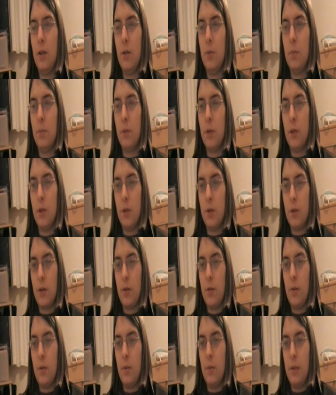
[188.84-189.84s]

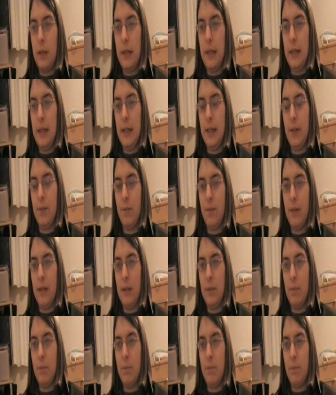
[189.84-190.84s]
nunchuck, which is
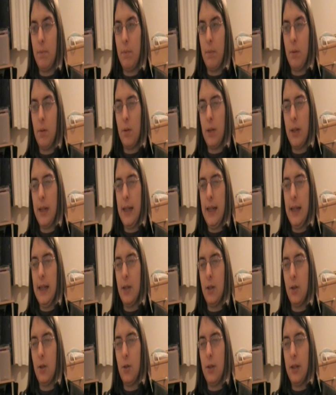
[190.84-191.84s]
something that plugs
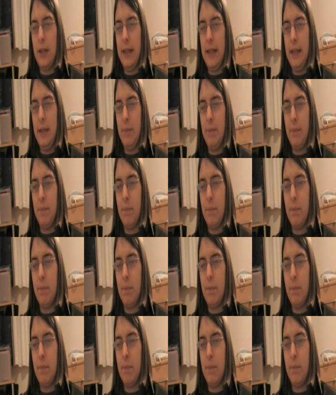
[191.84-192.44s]
into the